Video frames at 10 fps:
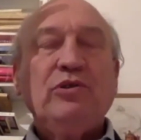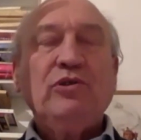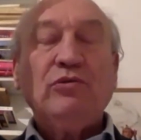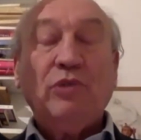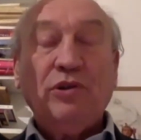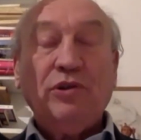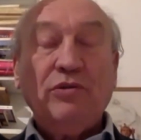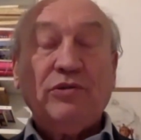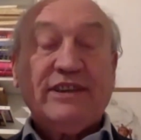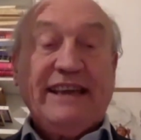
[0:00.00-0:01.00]
you want your
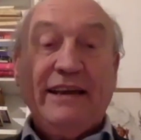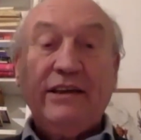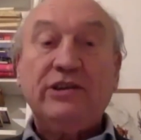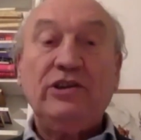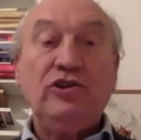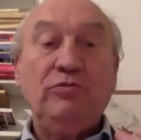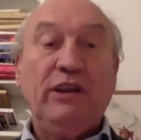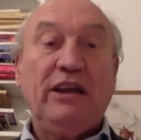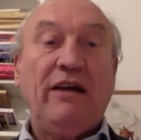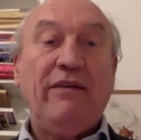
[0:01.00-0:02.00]
skeleton to be
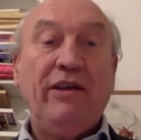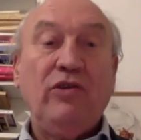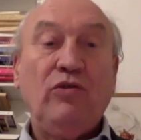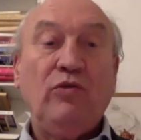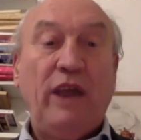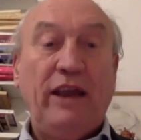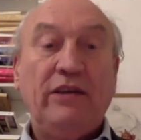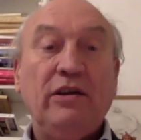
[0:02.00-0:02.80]
carrying your weight.